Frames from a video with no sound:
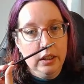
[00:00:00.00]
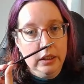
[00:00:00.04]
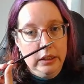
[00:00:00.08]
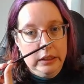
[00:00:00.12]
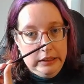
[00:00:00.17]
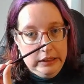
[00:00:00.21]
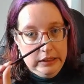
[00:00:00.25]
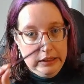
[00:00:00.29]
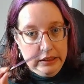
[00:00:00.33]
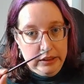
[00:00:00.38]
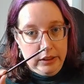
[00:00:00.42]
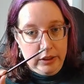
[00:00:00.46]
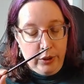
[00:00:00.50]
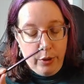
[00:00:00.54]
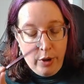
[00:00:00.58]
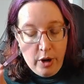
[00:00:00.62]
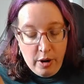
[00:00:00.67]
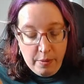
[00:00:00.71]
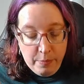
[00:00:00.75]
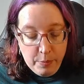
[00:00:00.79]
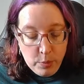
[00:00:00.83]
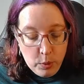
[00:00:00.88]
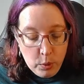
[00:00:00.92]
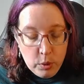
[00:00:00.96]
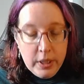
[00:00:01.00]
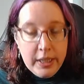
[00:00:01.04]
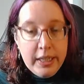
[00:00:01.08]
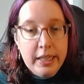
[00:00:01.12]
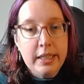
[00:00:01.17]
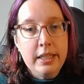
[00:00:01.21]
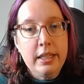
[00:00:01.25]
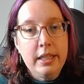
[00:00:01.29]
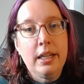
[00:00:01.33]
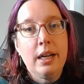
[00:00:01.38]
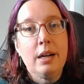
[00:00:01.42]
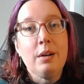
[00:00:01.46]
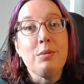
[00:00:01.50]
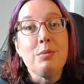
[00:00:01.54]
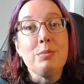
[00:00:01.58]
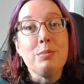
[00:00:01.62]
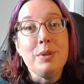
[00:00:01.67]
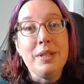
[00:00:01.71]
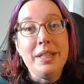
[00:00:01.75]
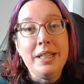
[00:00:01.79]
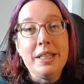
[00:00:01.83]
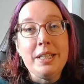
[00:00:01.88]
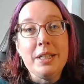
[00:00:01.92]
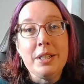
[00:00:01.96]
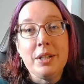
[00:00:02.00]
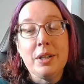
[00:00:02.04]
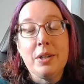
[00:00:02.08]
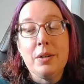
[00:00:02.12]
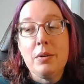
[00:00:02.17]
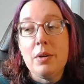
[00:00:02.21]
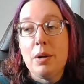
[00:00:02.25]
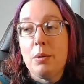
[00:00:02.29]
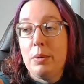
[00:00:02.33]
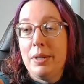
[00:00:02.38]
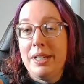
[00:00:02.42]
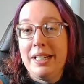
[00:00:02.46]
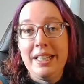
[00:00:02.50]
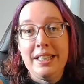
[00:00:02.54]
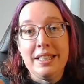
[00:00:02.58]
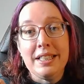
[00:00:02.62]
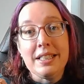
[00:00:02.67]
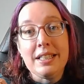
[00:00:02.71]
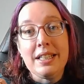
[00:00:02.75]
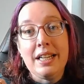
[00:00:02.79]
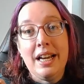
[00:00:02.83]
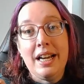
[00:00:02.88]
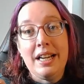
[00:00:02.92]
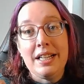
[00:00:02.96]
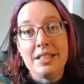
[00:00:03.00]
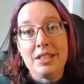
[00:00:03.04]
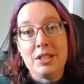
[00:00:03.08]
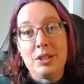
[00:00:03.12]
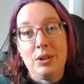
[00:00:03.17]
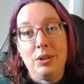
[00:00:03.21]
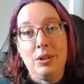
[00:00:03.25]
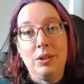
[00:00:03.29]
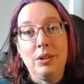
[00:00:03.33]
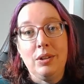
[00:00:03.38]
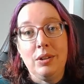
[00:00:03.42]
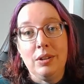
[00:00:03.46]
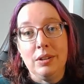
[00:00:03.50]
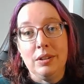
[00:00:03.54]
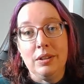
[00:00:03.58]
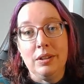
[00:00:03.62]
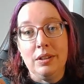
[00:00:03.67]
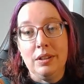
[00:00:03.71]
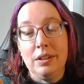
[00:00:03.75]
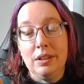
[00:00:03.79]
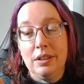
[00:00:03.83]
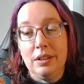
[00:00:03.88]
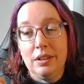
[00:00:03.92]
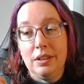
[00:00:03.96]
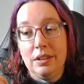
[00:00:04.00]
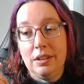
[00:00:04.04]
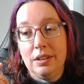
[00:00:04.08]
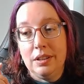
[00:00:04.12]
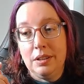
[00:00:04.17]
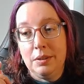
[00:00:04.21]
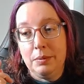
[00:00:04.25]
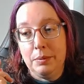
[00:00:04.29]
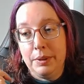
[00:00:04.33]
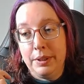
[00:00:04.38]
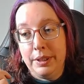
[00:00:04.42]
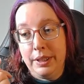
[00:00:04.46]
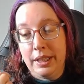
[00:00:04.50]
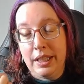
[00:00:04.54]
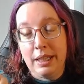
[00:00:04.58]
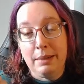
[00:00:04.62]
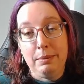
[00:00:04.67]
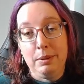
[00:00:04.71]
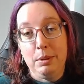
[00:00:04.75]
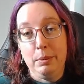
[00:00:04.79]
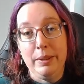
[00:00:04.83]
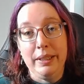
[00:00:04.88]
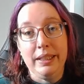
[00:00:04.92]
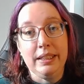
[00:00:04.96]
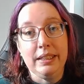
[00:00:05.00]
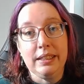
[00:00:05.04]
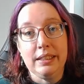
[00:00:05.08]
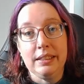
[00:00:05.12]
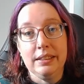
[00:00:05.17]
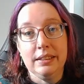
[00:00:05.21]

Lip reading: So I'm all kitted up, ready to go. I want to get this cast on within a couple of weeks,